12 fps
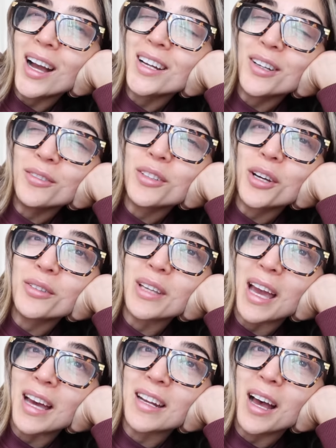I don't know
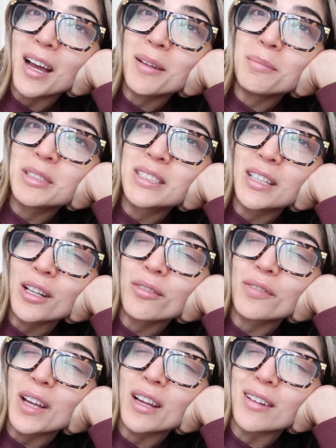yet. I'm still
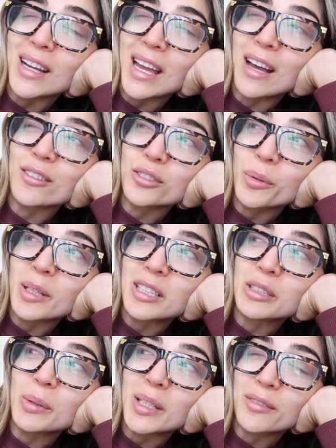figuring out
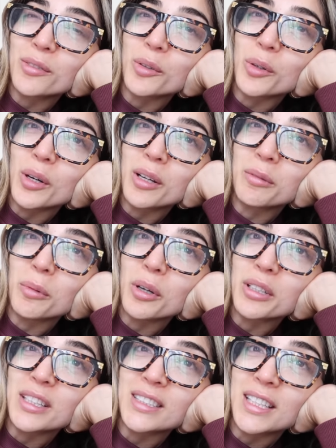2024 and
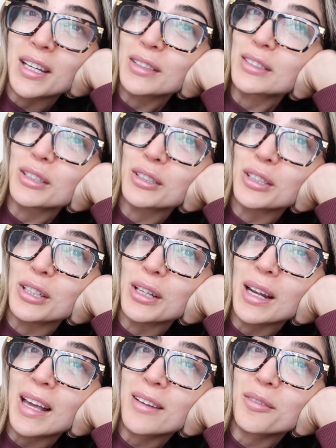what this year is going to
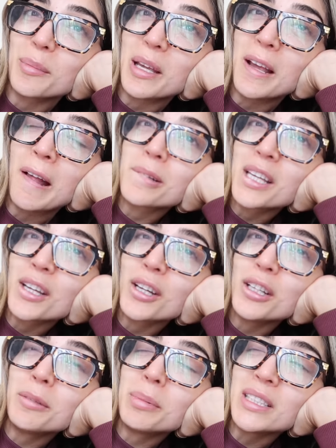look like for me. We
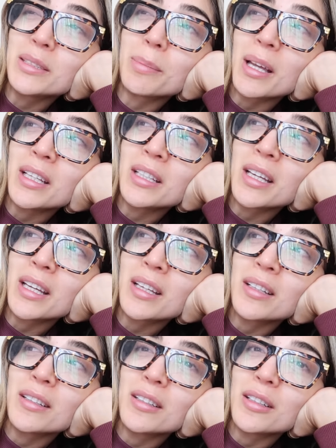could be
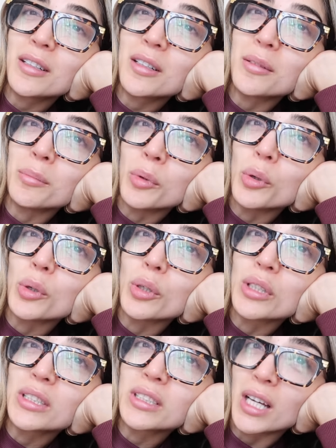spending
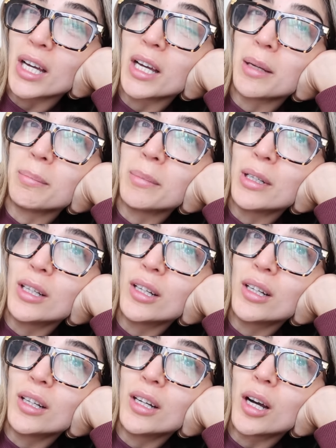more time
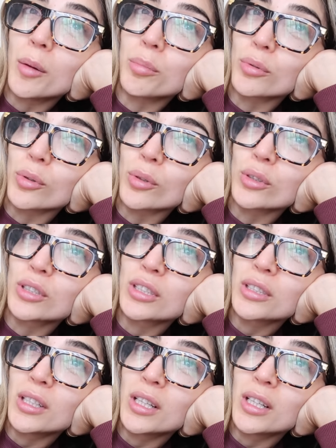abroad.